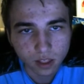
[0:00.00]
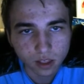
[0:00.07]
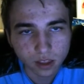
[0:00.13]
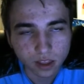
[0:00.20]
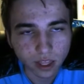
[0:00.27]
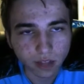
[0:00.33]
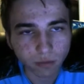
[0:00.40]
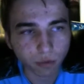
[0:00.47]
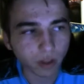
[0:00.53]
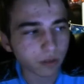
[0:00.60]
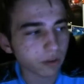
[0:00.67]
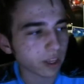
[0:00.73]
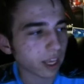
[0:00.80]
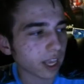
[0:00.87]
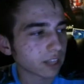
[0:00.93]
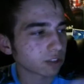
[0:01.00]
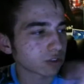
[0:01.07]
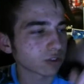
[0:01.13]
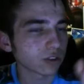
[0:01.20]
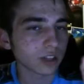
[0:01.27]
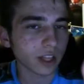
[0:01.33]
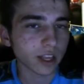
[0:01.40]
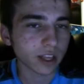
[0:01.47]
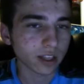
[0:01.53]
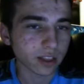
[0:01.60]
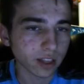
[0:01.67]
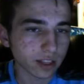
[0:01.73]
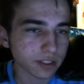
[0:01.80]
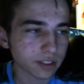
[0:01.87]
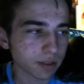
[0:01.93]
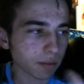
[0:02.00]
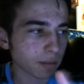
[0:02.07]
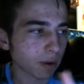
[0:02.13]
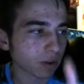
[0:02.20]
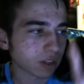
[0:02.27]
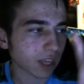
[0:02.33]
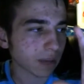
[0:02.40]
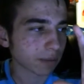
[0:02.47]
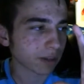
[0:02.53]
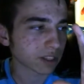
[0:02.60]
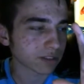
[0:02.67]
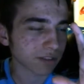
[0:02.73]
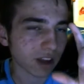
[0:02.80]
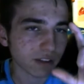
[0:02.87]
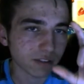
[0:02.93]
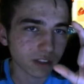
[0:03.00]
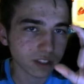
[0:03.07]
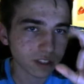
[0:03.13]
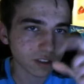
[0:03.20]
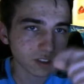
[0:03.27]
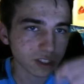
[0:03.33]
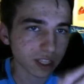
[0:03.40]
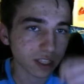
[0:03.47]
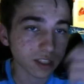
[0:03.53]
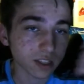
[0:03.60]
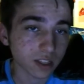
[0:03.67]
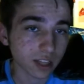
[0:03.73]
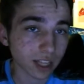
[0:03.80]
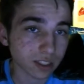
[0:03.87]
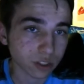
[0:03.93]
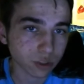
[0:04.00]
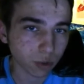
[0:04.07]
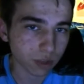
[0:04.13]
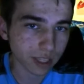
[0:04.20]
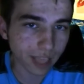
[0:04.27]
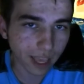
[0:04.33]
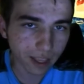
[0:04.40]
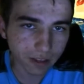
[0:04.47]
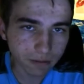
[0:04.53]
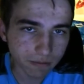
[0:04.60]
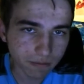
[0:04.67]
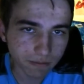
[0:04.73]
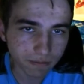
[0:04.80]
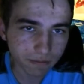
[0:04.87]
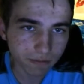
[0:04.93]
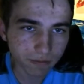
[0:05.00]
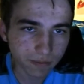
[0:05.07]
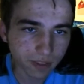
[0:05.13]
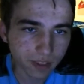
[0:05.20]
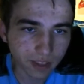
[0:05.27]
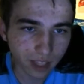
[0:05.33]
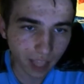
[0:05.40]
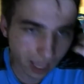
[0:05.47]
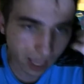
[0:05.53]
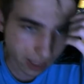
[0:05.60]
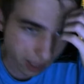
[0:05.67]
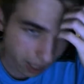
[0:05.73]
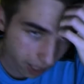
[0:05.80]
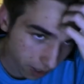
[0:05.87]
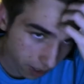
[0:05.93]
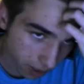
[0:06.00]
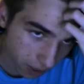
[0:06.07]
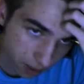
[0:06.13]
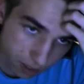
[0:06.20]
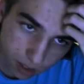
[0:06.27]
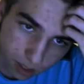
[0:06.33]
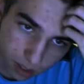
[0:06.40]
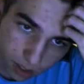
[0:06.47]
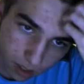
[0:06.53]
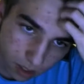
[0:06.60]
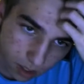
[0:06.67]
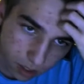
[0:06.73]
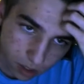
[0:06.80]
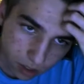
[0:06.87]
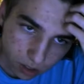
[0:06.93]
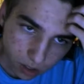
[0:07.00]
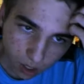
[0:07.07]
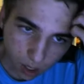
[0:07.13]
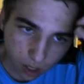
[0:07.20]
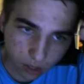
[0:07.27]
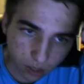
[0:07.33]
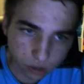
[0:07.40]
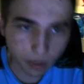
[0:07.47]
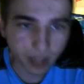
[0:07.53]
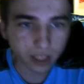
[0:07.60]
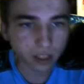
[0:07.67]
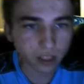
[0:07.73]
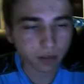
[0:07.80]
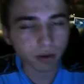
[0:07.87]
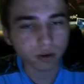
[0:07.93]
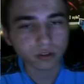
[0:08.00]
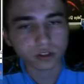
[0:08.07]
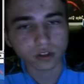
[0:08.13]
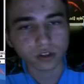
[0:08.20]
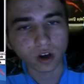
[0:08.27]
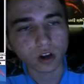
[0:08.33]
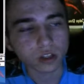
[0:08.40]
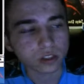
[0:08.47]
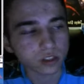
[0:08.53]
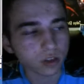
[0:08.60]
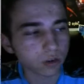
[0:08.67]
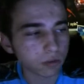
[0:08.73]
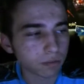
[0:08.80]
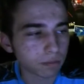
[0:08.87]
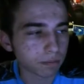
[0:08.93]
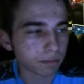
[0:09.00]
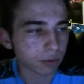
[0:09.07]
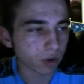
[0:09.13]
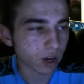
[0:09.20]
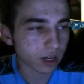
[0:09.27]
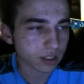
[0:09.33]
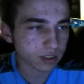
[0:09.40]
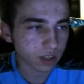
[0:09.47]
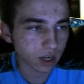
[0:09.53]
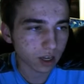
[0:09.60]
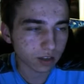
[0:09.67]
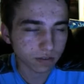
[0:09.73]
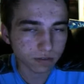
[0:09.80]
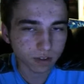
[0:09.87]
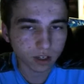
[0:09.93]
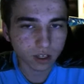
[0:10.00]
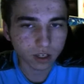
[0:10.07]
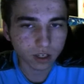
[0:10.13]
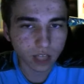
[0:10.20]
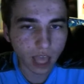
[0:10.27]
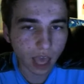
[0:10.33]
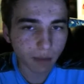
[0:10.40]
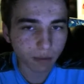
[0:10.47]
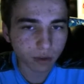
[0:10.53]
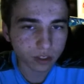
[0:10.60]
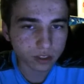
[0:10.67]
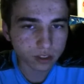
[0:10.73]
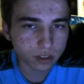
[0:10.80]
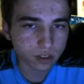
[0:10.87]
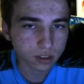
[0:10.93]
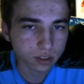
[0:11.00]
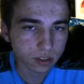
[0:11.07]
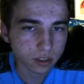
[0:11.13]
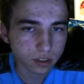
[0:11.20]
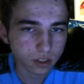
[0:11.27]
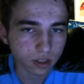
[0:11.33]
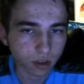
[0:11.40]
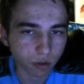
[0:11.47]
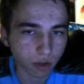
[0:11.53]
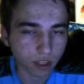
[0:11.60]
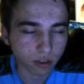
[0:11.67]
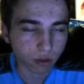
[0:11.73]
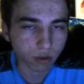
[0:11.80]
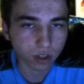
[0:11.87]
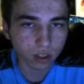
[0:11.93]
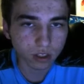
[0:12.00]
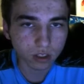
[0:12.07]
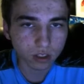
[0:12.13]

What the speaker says: Then Rendering Angel and this both gain +5 for the turn, so that's 28. And then Dramatic Composer also procs off Emrys, the grade 3.